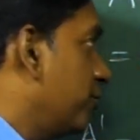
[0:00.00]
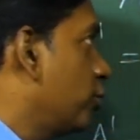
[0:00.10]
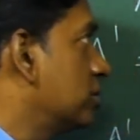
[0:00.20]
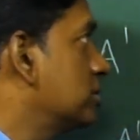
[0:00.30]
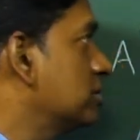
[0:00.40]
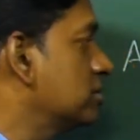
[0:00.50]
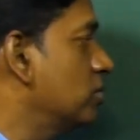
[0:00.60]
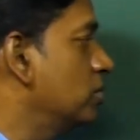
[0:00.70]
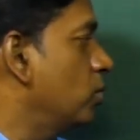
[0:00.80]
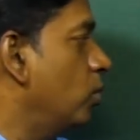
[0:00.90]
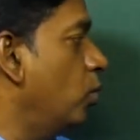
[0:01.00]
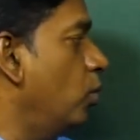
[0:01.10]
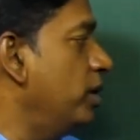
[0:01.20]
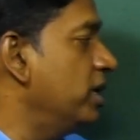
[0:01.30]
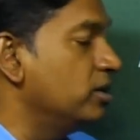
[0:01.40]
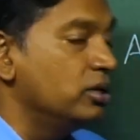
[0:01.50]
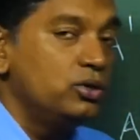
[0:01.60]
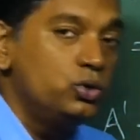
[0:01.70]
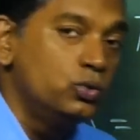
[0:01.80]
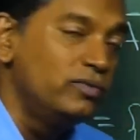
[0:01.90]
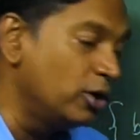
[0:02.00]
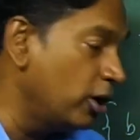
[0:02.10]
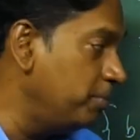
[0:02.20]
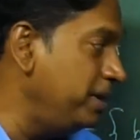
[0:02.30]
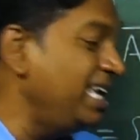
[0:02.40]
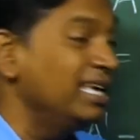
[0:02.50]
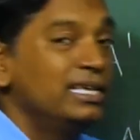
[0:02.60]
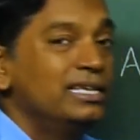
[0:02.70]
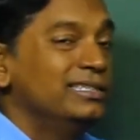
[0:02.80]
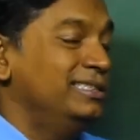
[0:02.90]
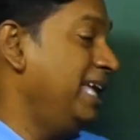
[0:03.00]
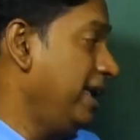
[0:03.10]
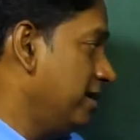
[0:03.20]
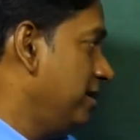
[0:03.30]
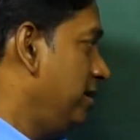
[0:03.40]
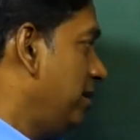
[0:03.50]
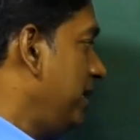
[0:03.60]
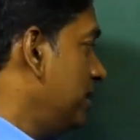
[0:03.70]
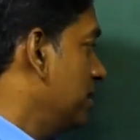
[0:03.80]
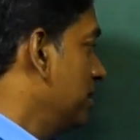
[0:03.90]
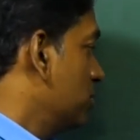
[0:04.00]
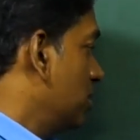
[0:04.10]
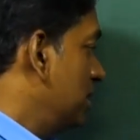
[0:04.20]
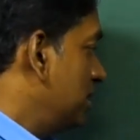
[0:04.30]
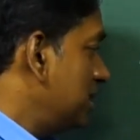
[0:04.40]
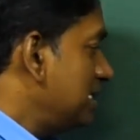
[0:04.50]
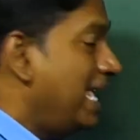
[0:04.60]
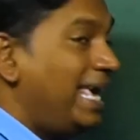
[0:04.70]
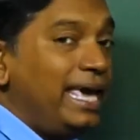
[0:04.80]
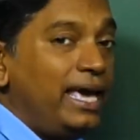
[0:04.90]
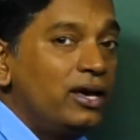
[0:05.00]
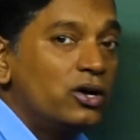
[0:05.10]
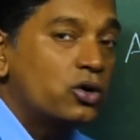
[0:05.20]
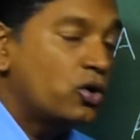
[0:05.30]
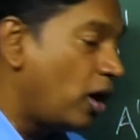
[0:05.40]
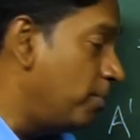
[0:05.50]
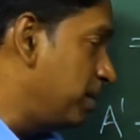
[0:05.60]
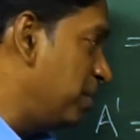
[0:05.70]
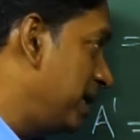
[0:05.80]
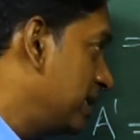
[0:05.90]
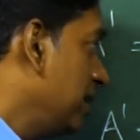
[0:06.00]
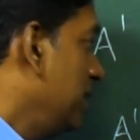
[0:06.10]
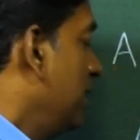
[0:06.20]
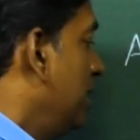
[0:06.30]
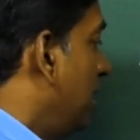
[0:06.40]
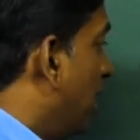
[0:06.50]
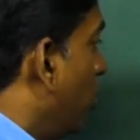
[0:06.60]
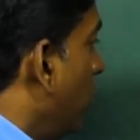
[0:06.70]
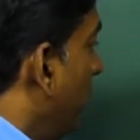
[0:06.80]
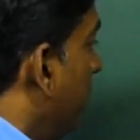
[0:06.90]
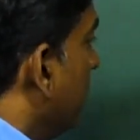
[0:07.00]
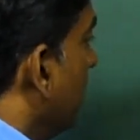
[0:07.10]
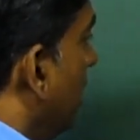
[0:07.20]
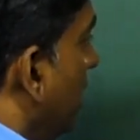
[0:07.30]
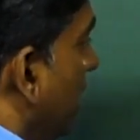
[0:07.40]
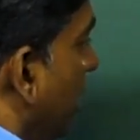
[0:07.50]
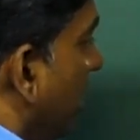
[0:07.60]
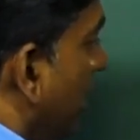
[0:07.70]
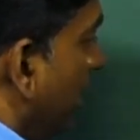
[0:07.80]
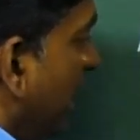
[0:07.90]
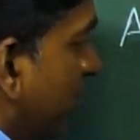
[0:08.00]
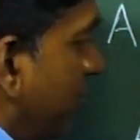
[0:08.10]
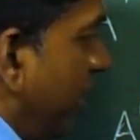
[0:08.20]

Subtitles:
of course, O and U will not be there, right? So, this is A complement. Now, in